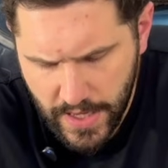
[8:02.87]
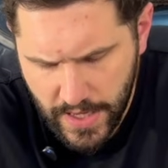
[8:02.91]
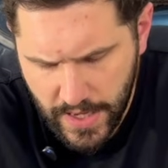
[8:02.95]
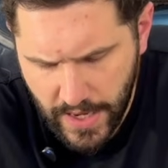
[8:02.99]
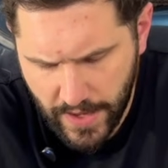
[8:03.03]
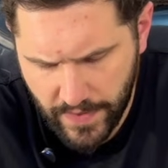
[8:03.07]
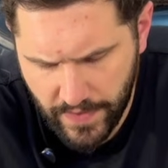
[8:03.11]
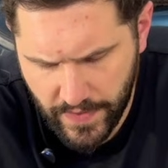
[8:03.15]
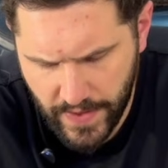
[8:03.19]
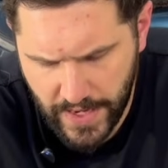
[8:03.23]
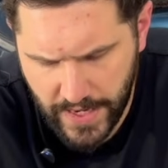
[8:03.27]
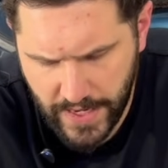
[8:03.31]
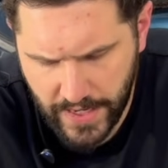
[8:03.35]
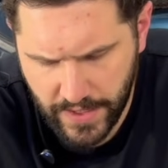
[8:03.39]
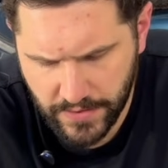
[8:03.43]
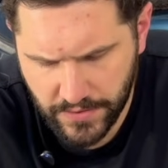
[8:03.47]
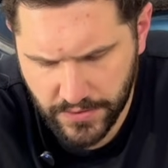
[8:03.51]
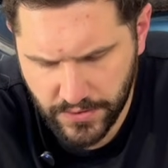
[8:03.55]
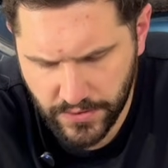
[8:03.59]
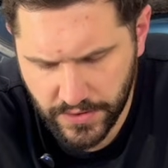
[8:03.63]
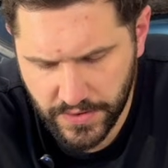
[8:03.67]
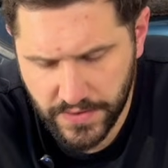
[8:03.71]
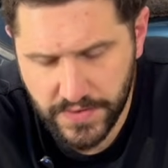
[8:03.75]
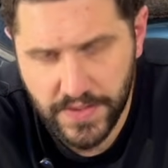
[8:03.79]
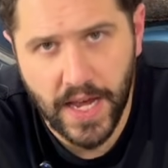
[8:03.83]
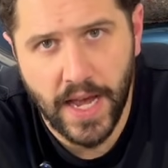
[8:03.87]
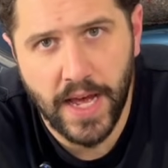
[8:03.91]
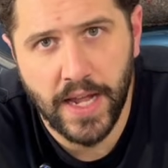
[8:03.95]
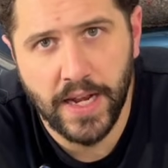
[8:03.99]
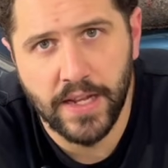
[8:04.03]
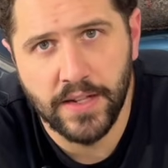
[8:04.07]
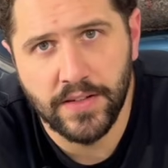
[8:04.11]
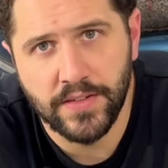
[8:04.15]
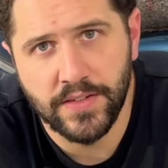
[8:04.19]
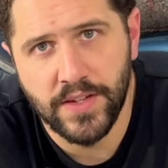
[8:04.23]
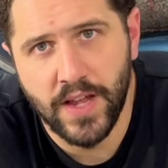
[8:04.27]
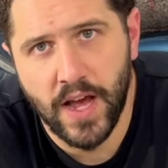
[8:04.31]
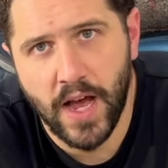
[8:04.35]
And the answer is that
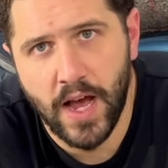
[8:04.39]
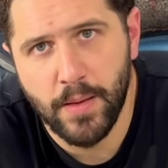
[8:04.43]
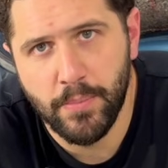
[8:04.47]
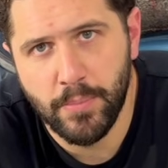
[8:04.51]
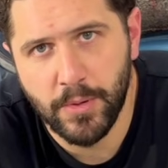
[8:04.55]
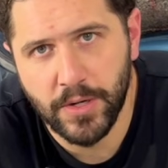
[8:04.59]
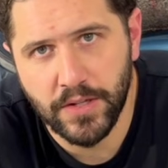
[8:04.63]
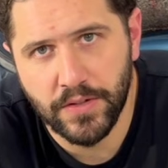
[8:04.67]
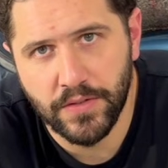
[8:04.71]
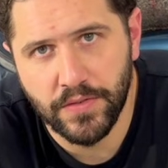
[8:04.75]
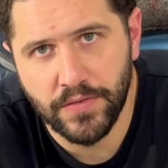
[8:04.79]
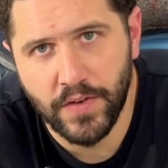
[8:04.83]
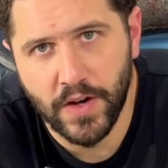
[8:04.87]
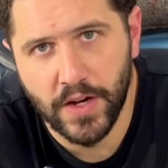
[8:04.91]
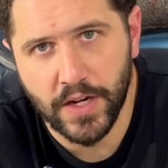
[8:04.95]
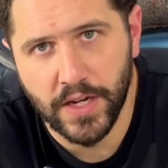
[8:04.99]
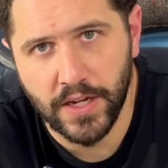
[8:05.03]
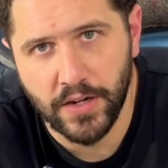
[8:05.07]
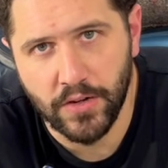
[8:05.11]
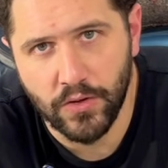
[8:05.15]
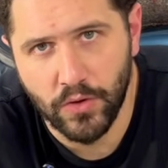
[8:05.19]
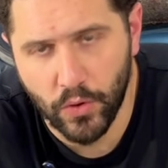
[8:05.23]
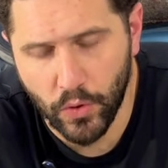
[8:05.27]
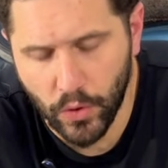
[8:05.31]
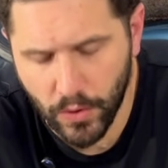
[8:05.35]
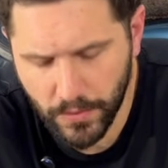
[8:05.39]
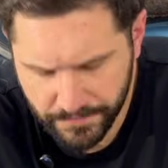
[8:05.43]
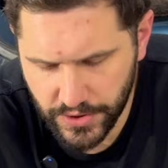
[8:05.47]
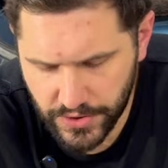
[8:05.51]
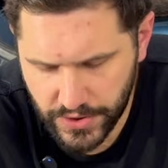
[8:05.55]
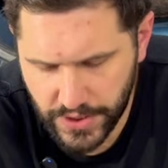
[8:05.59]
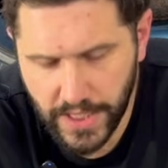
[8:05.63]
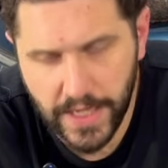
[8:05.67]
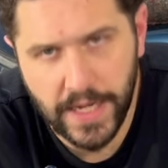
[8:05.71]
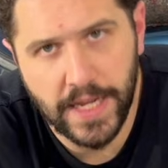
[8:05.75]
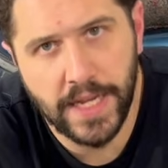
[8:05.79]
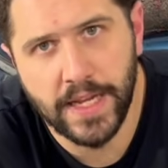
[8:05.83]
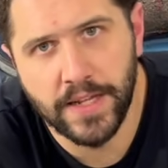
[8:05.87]
it's not, but it's fucking cool. Just
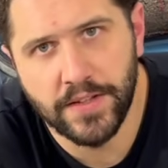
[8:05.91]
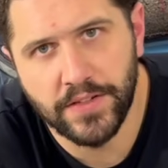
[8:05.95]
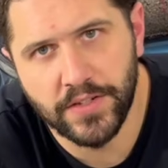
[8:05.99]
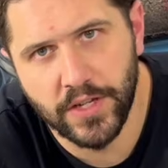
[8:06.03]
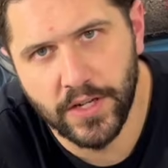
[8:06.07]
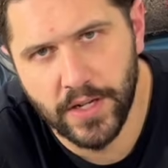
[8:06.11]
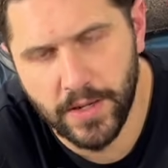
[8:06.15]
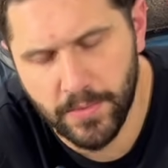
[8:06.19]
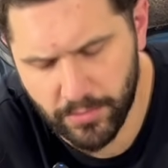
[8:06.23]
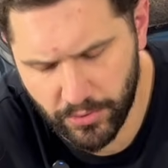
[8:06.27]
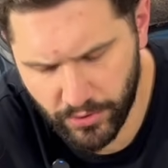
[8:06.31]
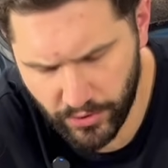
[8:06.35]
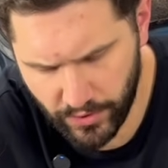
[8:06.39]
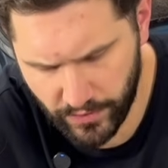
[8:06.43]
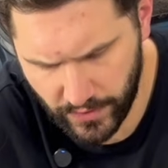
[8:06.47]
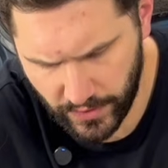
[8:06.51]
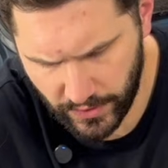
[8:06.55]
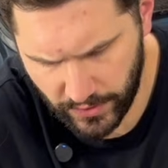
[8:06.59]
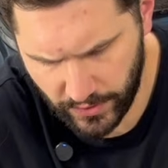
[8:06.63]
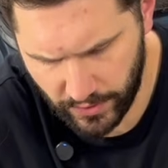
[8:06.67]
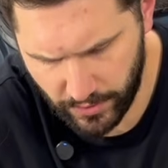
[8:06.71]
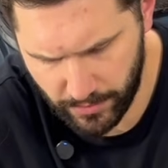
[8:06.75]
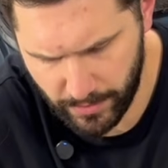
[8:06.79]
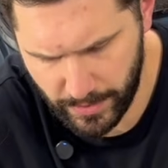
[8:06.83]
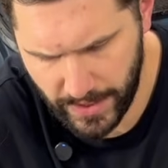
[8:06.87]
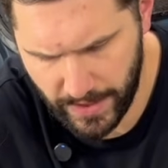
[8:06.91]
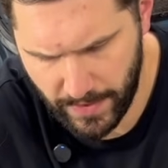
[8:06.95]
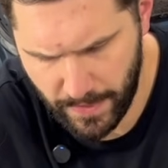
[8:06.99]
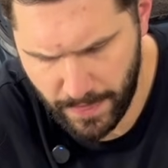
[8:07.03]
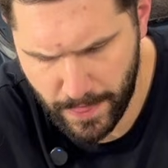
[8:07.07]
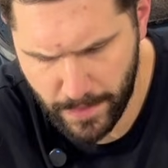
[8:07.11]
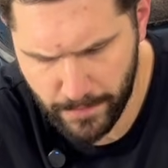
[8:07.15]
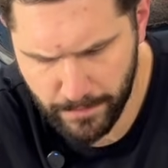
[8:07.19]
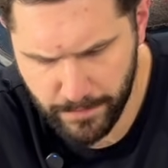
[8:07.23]
kidding, it's going to improve it a little bit.